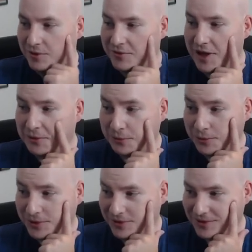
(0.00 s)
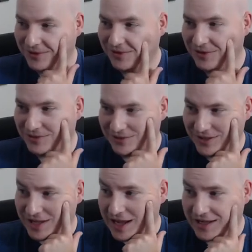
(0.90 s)
We've got Ruka,
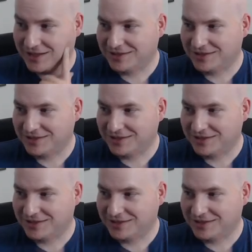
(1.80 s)
the guy,